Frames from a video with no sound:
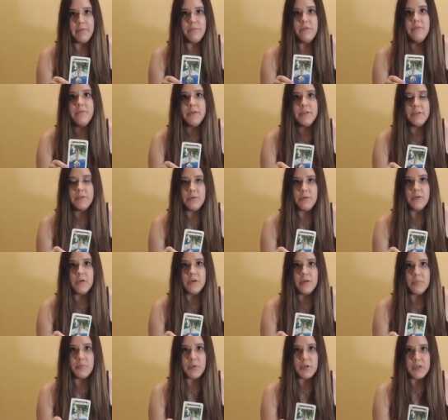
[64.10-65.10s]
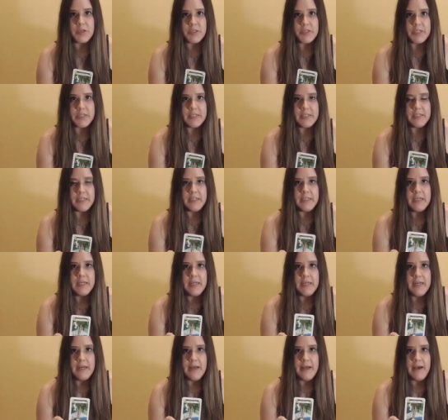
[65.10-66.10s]
moving toward a person
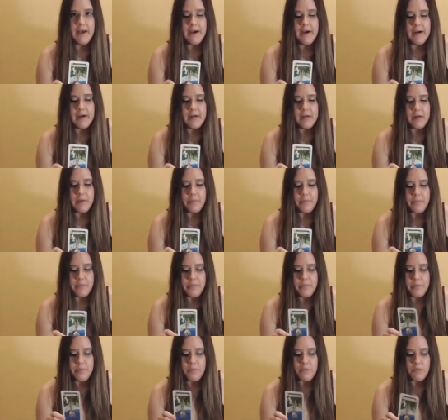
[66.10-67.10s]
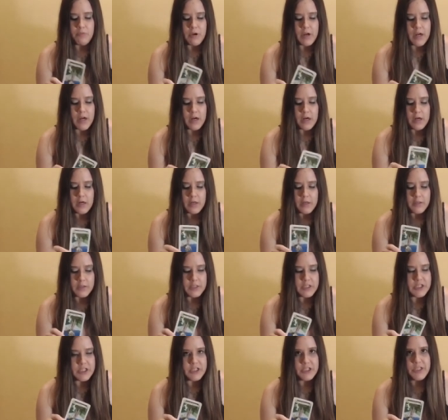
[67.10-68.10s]
where
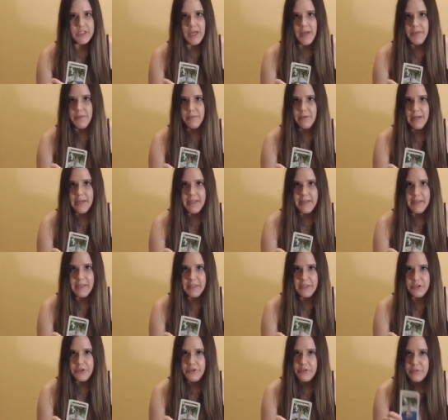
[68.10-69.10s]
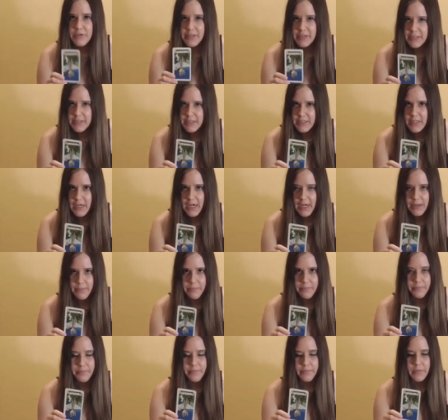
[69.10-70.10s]
it's just not the right thing to do at this
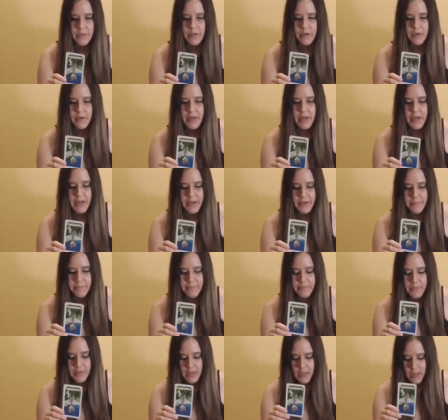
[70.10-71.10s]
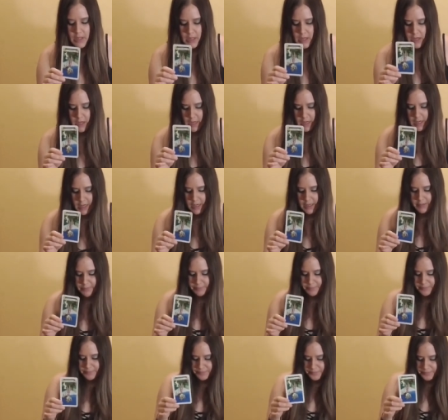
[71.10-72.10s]
time. Okay.
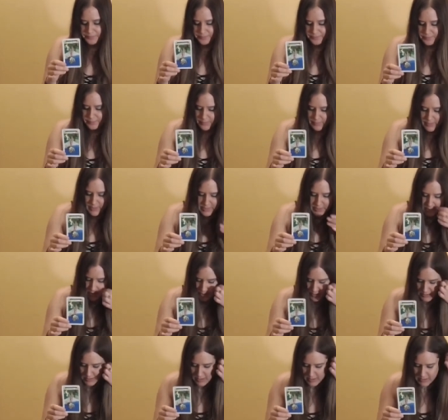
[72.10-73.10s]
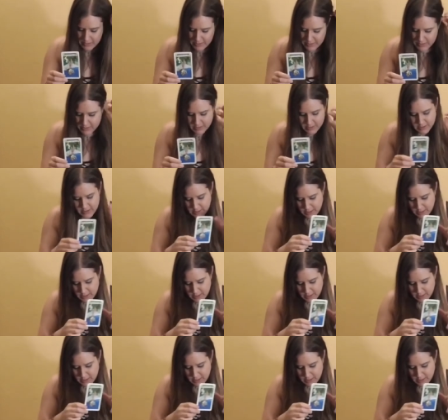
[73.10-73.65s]
The other cards